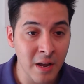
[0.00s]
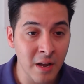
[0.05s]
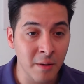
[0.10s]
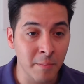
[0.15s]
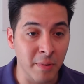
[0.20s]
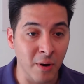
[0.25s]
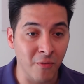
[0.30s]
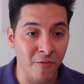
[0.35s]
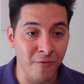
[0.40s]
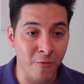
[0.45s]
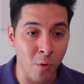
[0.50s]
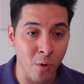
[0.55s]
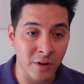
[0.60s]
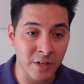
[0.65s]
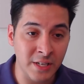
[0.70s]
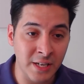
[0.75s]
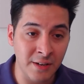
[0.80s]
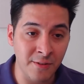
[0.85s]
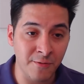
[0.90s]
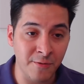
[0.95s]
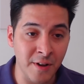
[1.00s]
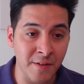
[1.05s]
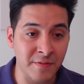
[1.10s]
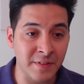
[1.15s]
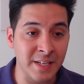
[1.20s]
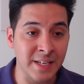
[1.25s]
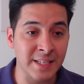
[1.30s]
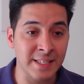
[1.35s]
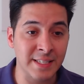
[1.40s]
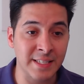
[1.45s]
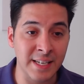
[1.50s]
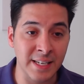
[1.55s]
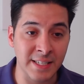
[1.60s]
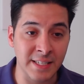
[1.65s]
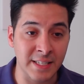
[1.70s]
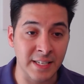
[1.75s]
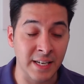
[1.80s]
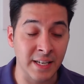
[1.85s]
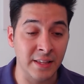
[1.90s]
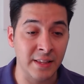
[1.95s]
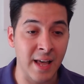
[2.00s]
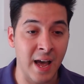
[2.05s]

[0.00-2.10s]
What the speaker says: but 14, 15, 16,